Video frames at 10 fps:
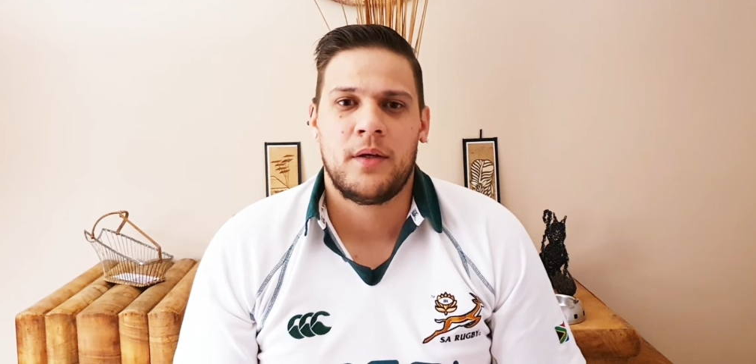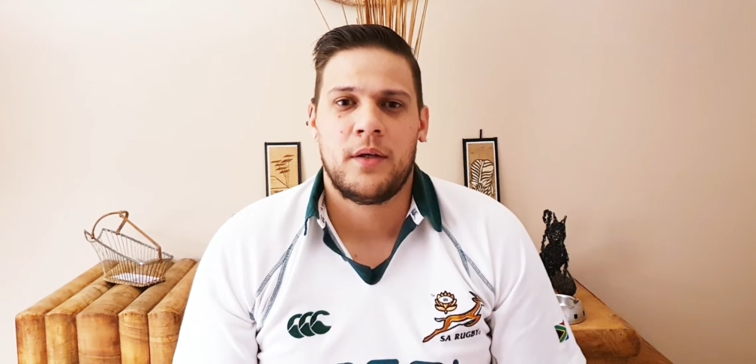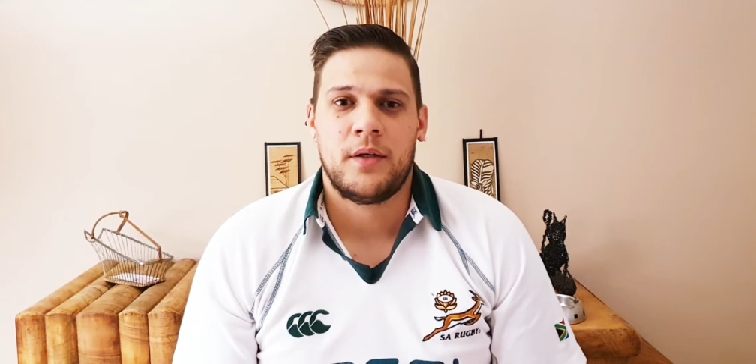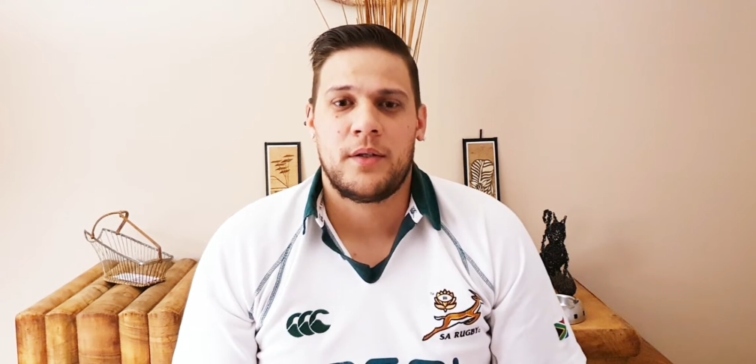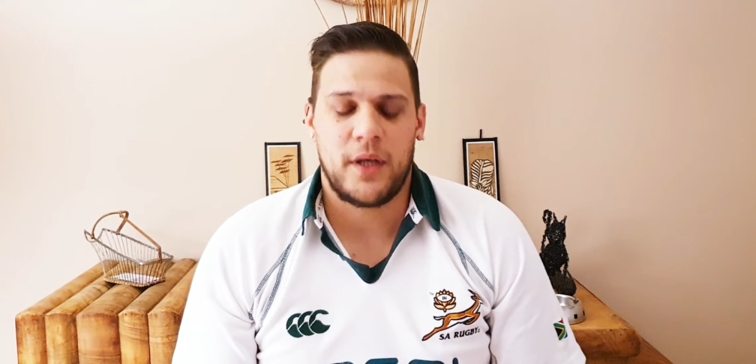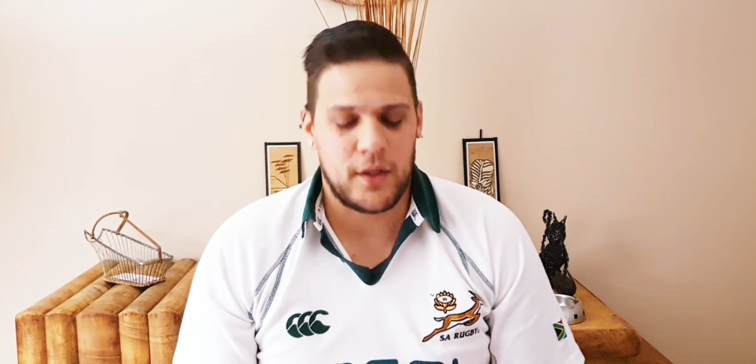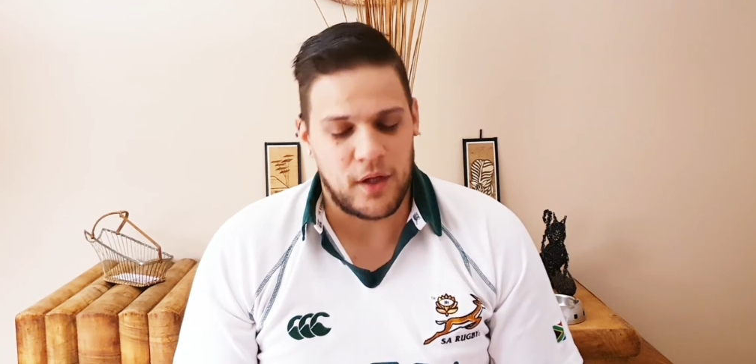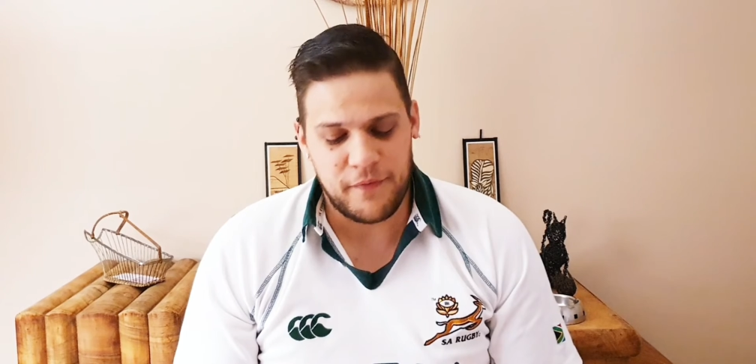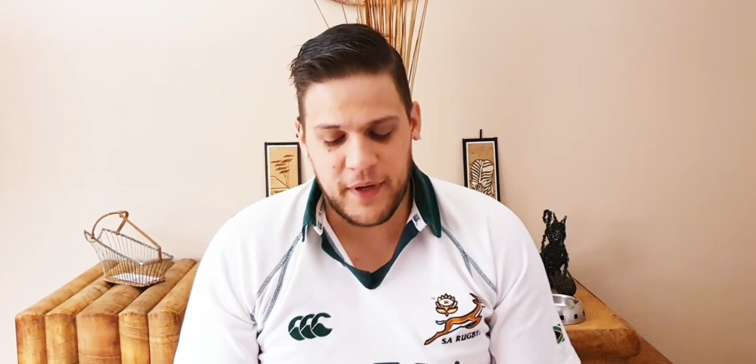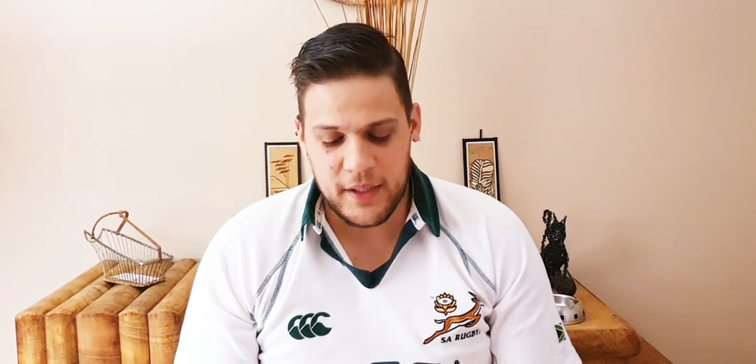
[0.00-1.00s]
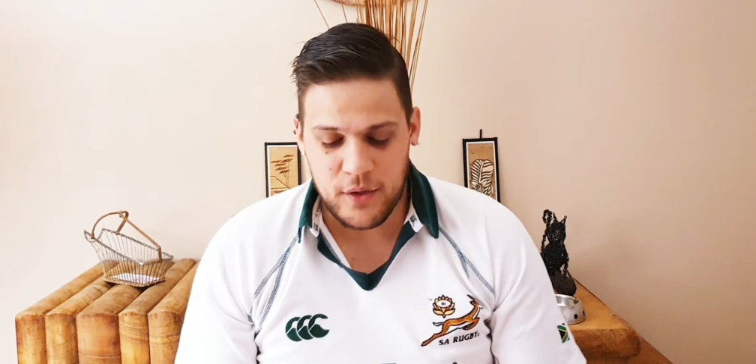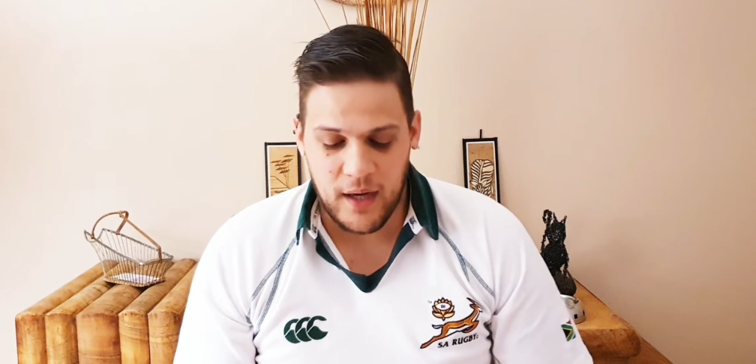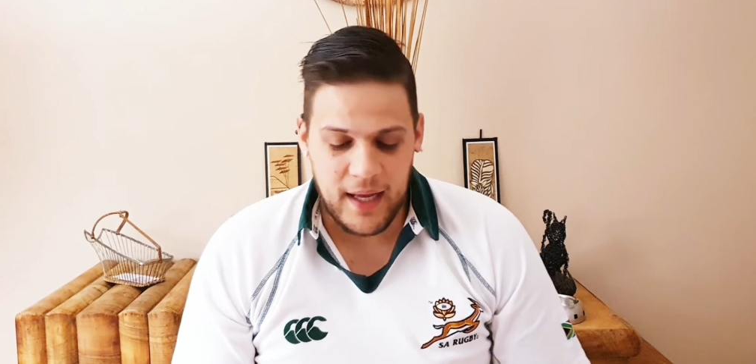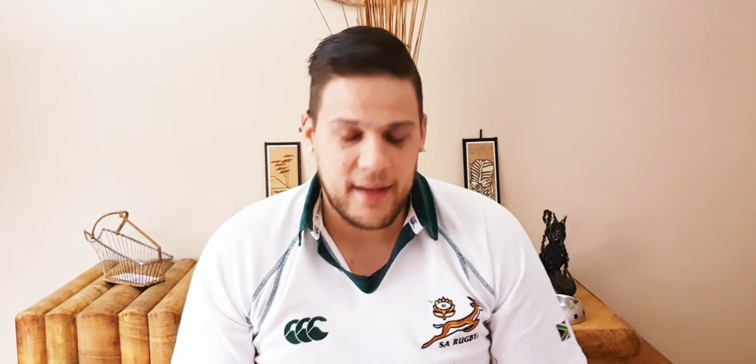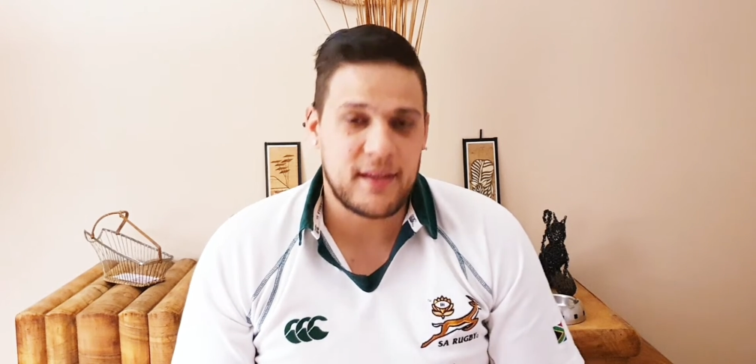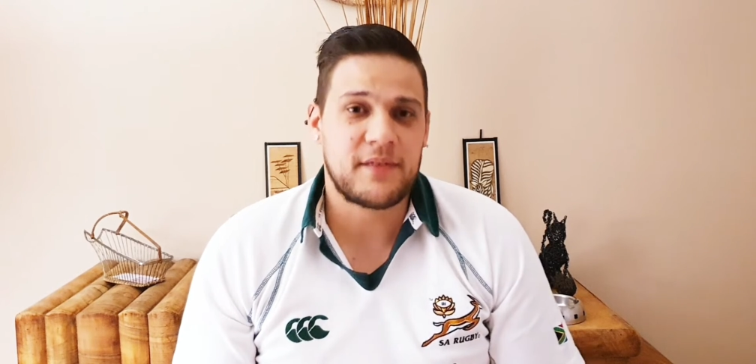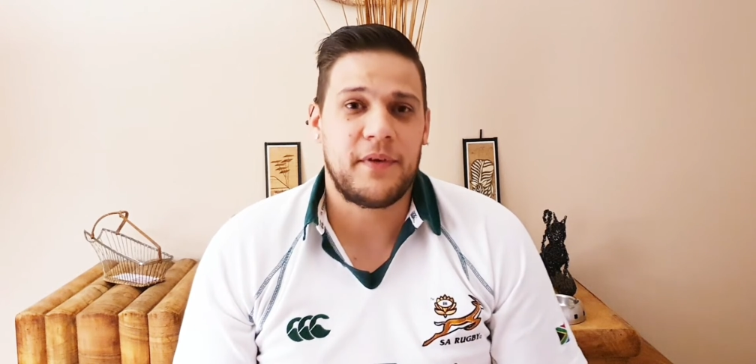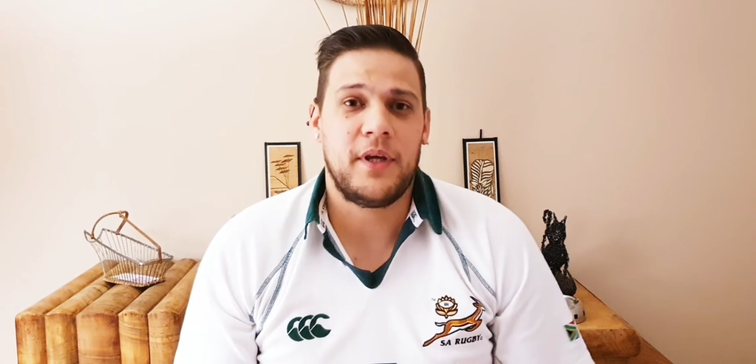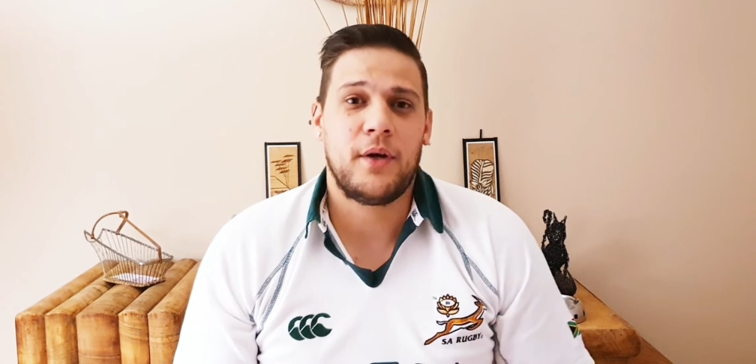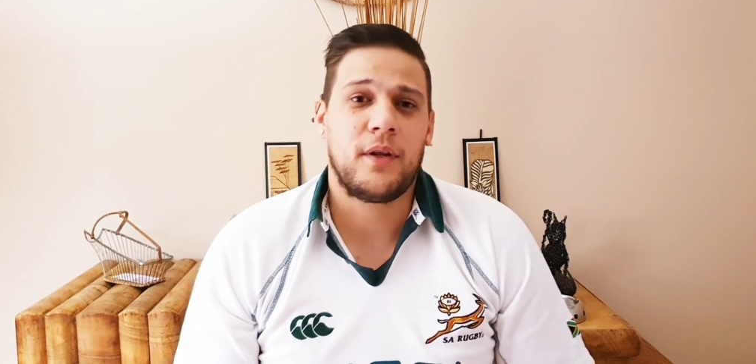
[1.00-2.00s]
so yeah, don't forget to like this
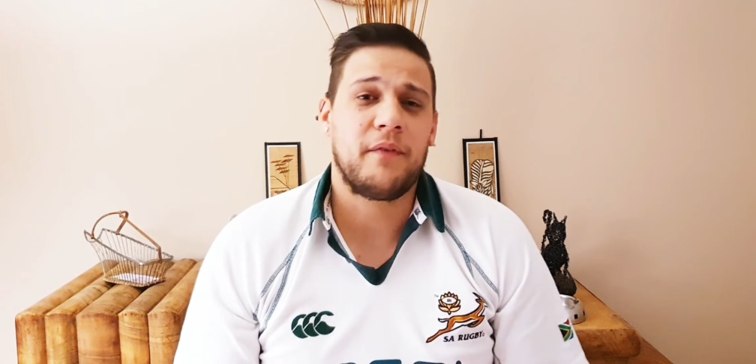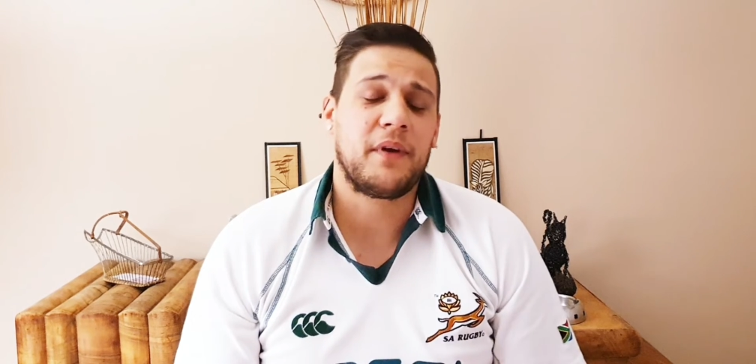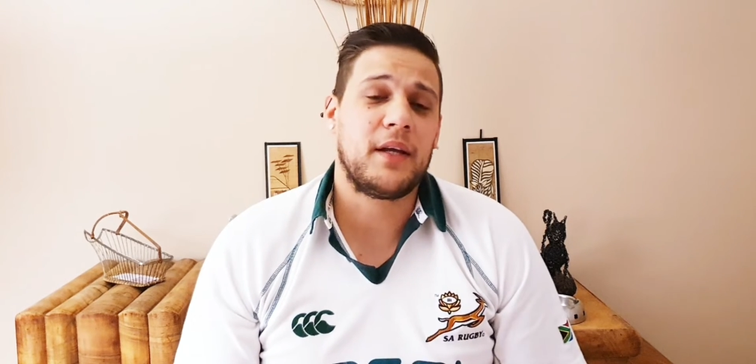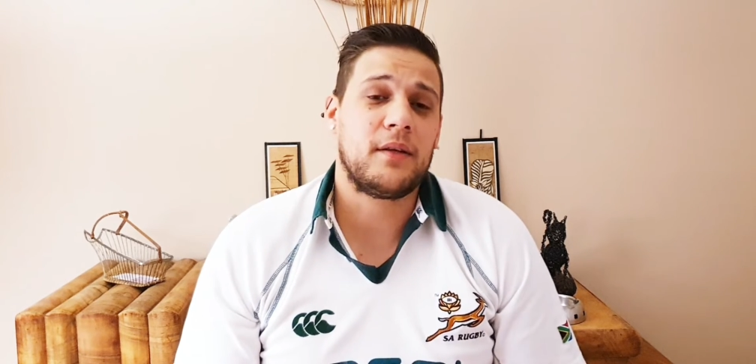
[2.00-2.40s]
video. Don't forget